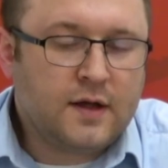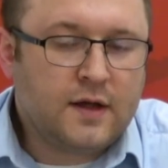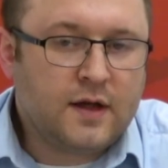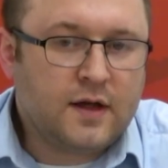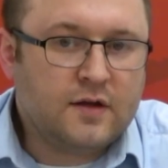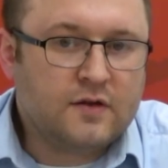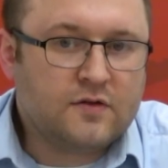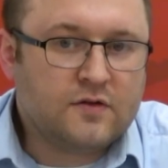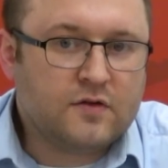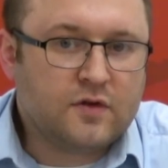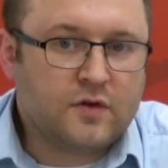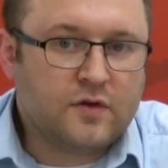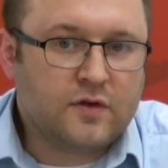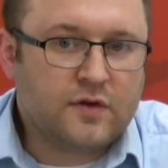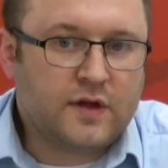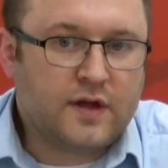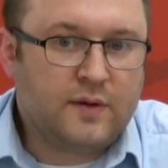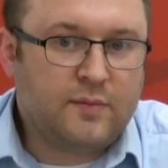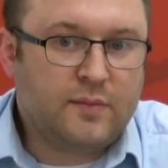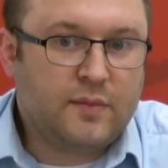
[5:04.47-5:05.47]
And so
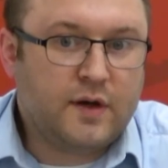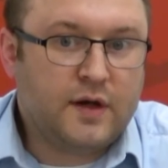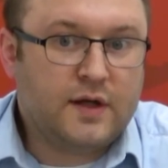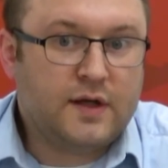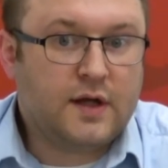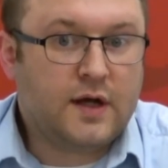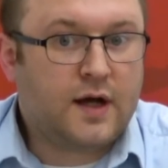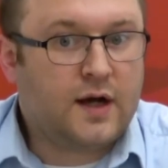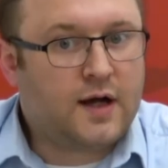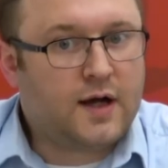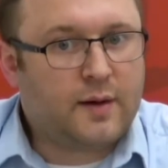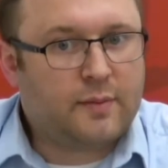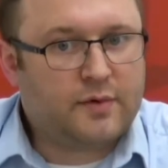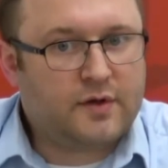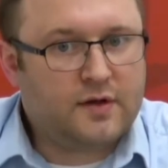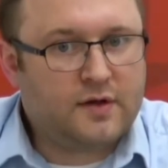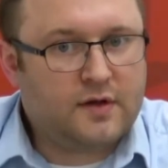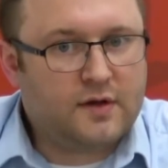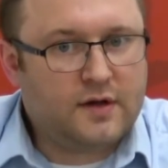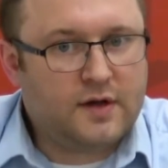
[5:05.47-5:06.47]
they might
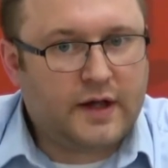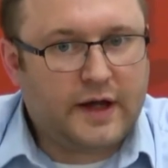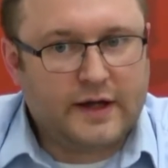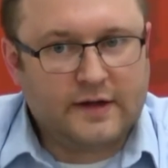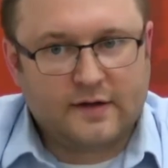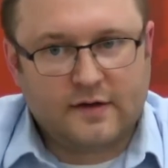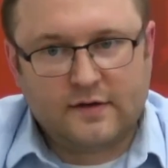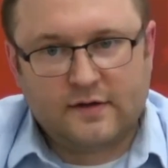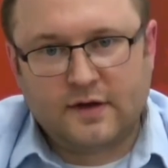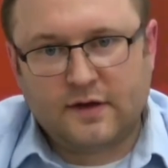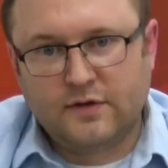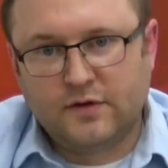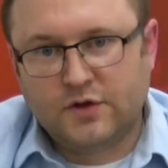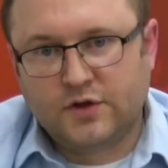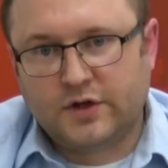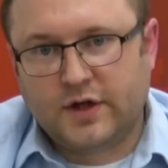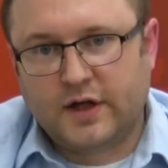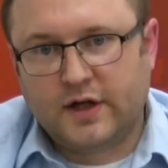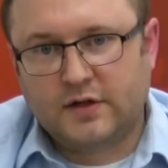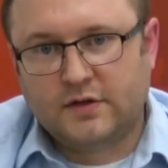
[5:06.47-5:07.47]
opt not to send their
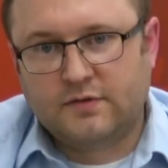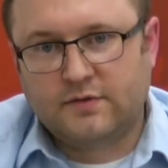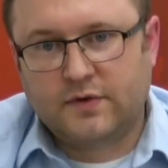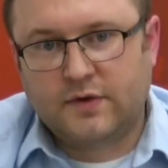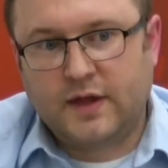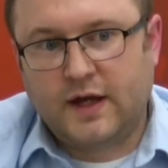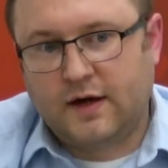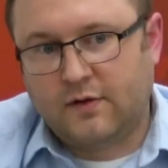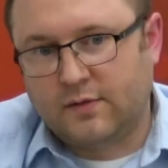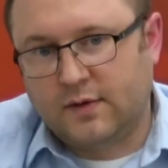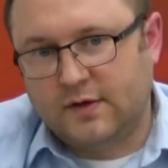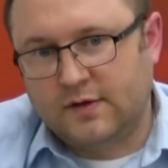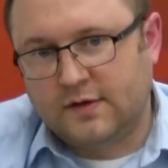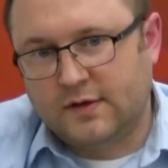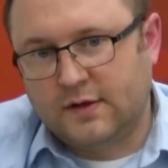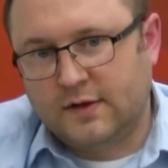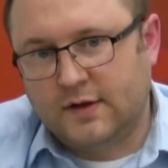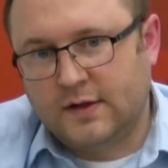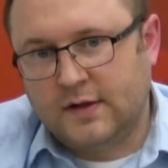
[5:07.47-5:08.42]
child for that reason.